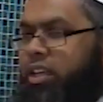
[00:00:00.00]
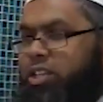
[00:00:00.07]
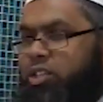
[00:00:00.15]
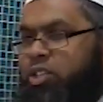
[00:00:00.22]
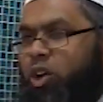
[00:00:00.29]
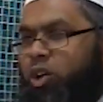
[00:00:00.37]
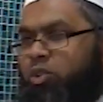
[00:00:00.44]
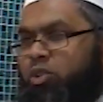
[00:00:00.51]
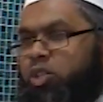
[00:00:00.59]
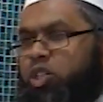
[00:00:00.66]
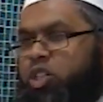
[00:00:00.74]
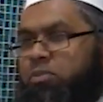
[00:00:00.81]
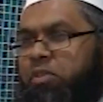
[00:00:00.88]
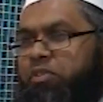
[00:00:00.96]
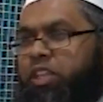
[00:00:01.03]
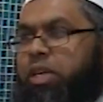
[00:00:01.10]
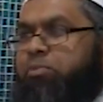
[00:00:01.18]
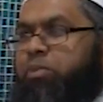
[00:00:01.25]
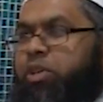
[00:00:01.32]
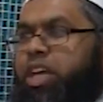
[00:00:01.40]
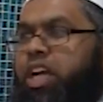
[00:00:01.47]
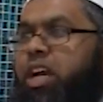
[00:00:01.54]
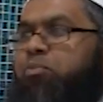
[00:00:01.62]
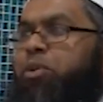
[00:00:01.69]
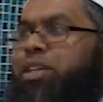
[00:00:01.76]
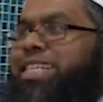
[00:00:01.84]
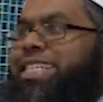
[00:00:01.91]
So some of the younger
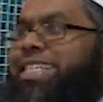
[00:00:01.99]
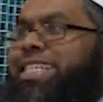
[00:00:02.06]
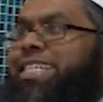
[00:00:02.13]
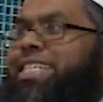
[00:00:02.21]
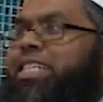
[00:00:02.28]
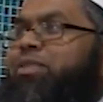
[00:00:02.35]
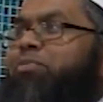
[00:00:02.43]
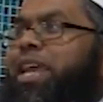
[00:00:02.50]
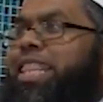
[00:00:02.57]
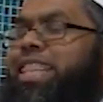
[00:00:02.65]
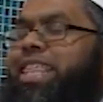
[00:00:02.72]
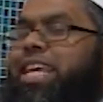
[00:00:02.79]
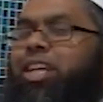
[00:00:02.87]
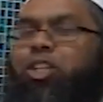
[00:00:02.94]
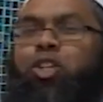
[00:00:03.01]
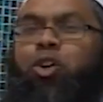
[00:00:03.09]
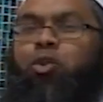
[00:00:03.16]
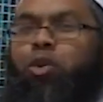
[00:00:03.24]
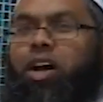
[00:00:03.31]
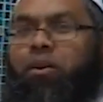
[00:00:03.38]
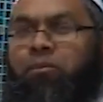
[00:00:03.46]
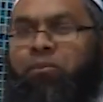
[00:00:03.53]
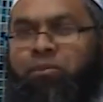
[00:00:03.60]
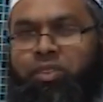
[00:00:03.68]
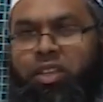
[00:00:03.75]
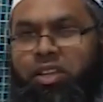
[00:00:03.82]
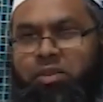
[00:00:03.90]
brothers and sisters may think, do you know what,
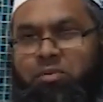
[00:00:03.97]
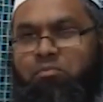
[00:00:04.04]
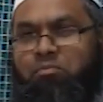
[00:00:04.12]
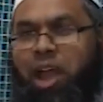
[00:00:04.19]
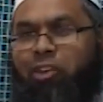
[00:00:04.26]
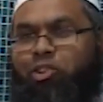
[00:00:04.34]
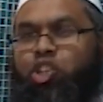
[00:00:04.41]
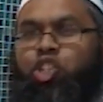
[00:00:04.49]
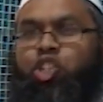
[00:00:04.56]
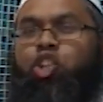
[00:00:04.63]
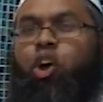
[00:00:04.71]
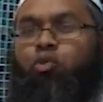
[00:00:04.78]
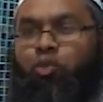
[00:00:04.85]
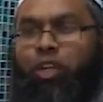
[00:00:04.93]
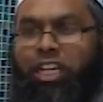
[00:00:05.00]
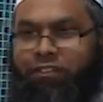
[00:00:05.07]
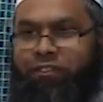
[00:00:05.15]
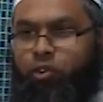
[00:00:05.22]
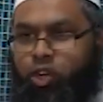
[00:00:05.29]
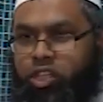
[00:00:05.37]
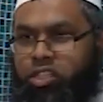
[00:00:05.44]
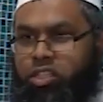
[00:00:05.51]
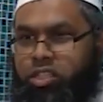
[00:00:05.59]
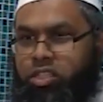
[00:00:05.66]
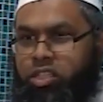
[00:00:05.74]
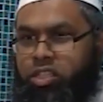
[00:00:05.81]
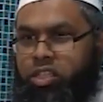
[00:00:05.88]
marriage is not really for
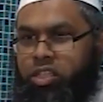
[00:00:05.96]
us.